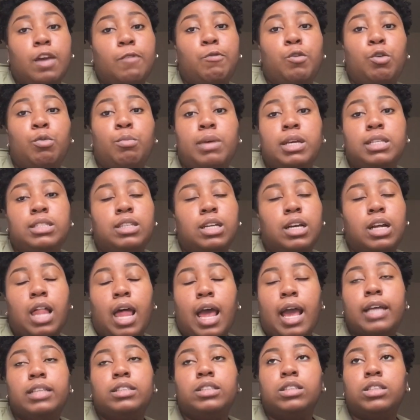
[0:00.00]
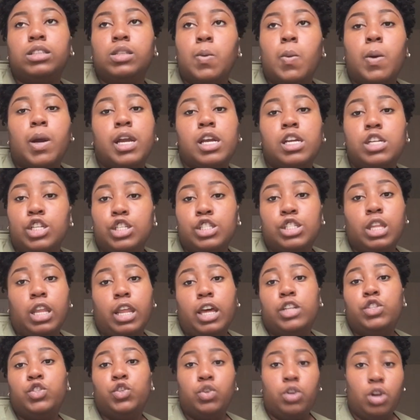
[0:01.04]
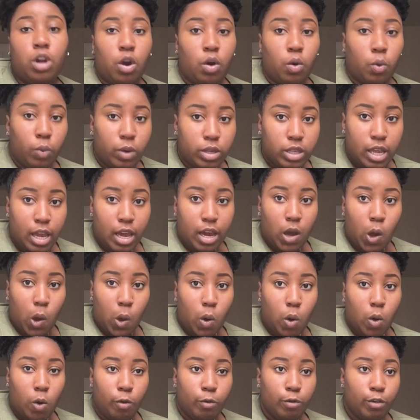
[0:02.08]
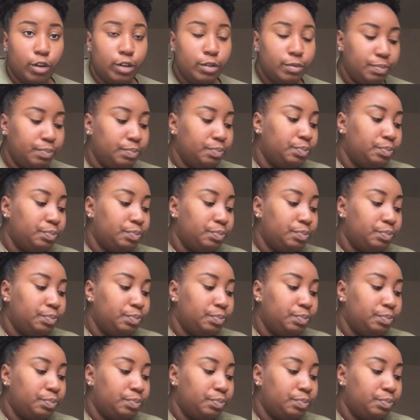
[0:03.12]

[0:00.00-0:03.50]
If you miss the class, and someone can just let you know what they go over.